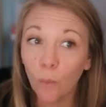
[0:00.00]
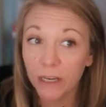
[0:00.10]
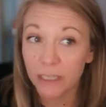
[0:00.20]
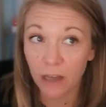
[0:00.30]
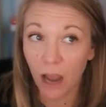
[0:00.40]

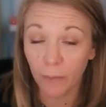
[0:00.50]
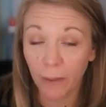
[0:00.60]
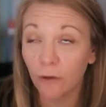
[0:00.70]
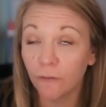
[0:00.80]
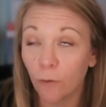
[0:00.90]
what to talk
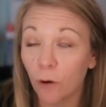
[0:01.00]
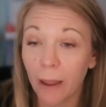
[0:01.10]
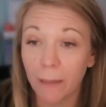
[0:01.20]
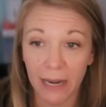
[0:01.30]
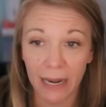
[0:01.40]
about for
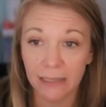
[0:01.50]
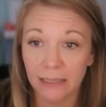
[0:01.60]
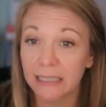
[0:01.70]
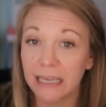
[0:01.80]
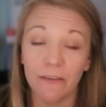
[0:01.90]
my
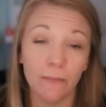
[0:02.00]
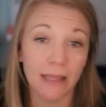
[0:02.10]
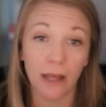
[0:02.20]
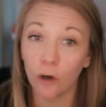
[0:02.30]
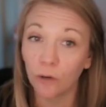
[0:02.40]
meetings. It's giving me
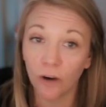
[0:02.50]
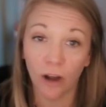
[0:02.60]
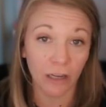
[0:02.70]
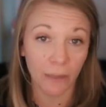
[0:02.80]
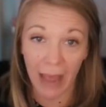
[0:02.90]
that
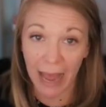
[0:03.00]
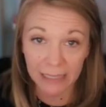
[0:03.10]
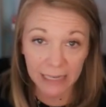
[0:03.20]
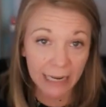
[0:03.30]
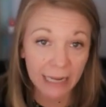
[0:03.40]
overall
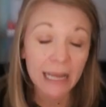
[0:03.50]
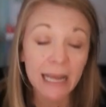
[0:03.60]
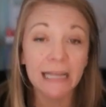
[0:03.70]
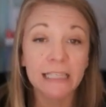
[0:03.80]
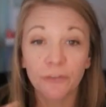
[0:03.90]
capacity.
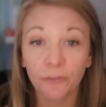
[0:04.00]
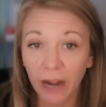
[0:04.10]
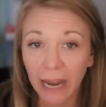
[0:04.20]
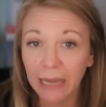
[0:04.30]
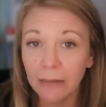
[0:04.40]
It's
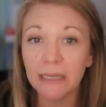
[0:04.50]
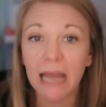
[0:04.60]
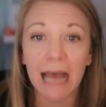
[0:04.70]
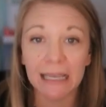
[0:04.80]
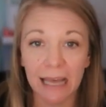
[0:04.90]
framed
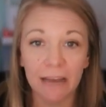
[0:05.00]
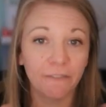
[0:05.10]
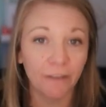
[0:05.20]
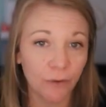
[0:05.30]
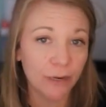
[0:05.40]
as
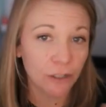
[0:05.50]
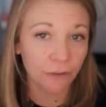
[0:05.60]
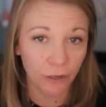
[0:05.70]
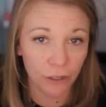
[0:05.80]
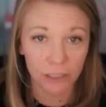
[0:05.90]
that
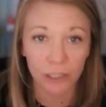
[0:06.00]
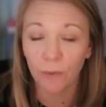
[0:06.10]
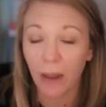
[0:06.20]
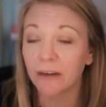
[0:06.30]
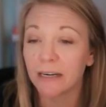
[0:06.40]
fundraiser first. It's a
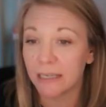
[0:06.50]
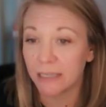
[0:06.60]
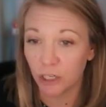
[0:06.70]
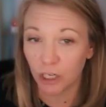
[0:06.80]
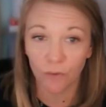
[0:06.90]
rounded
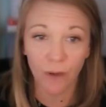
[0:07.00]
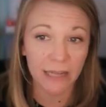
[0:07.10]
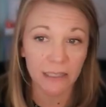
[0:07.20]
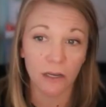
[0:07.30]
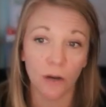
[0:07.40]
decision,
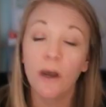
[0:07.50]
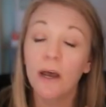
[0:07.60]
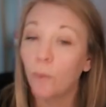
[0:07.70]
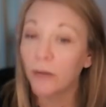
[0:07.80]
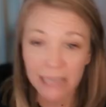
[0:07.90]
right? So
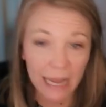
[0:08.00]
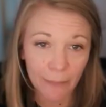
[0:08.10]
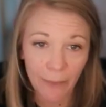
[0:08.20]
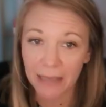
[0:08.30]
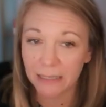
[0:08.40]
what's that
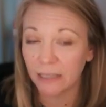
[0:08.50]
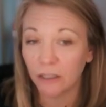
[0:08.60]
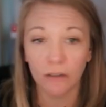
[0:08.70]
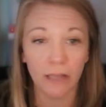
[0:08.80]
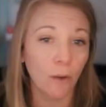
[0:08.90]
capacity
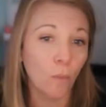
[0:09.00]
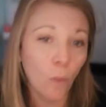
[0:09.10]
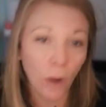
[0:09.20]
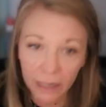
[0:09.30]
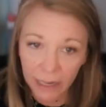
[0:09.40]
look like?
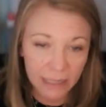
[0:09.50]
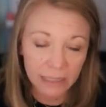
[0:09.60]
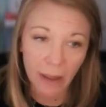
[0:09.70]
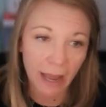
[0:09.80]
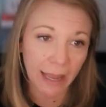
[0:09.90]
What
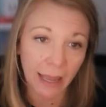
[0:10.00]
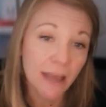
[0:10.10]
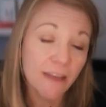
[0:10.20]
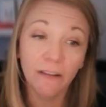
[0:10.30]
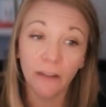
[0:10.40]
is my
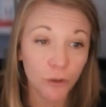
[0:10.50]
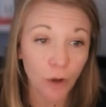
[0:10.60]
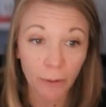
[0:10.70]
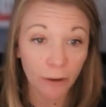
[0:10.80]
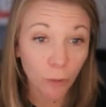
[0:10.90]

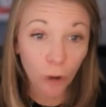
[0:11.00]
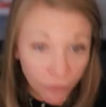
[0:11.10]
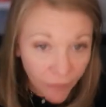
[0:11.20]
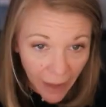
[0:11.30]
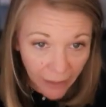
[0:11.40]
philanthropic
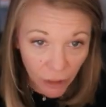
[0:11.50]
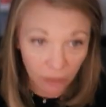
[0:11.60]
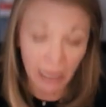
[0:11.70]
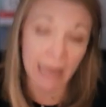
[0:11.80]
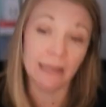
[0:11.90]
profile
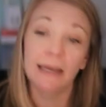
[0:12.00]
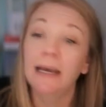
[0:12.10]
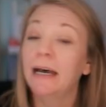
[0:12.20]
look like?